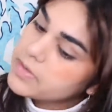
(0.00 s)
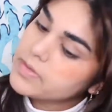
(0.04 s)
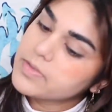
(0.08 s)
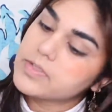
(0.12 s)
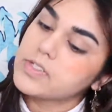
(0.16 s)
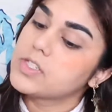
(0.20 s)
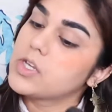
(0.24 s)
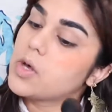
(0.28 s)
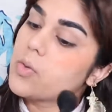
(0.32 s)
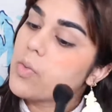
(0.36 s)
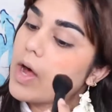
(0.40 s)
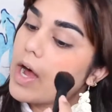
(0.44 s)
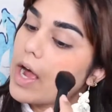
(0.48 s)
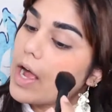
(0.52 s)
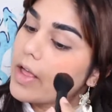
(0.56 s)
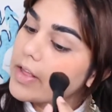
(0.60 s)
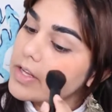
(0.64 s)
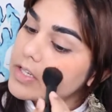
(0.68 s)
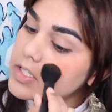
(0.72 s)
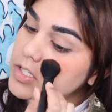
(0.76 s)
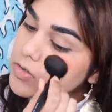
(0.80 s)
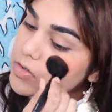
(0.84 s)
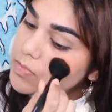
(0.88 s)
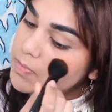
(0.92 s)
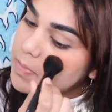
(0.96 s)
So what I like
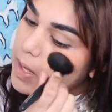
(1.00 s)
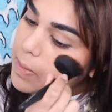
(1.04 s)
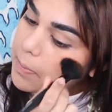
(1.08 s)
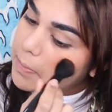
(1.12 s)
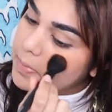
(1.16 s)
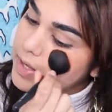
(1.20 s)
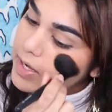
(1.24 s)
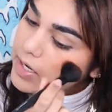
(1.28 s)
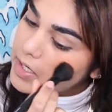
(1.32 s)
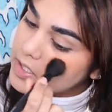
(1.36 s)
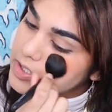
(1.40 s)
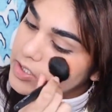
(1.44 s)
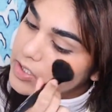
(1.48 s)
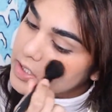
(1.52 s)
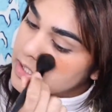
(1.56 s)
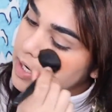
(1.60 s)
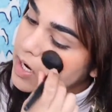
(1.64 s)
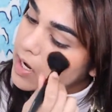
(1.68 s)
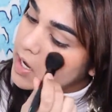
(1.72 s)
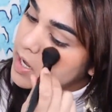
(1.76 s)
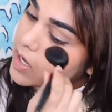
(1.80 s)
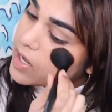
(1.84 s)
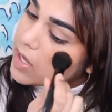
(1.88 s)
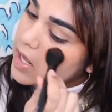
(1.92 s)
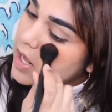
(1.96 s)
to do with my blush
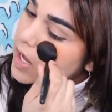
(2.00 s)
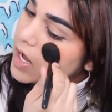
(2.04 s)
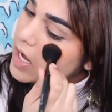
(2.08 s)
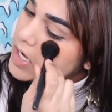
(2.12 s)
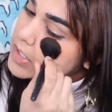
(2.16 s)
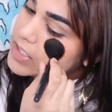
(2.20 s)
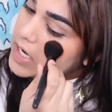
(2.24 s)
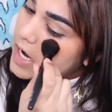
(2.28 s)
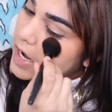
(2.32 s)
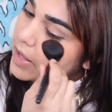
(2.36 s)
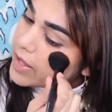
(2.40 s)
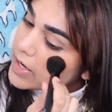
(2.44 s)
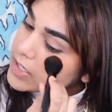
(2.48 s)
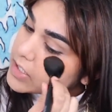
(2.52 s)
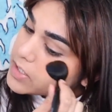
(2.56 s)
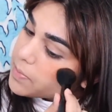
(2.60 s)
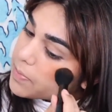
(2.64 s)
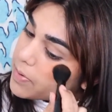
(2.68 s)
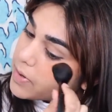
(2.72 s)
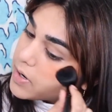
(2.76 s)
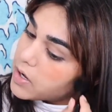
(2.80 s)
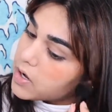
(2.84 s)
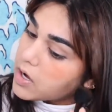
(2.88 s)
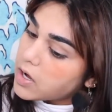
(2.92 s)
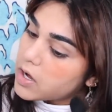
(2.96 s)
is I like to
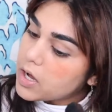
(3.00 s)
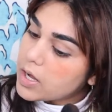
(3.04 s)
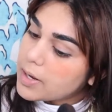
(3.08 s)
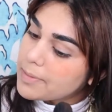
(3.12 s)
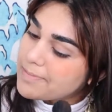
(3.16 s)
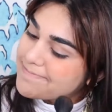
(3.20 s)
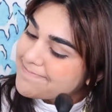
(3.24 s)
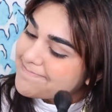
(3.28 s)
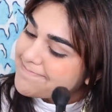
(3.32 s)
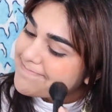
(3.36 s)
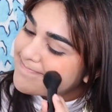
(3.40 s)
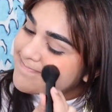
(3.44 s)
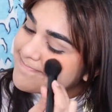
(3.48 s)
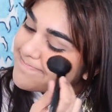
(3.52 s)
put it on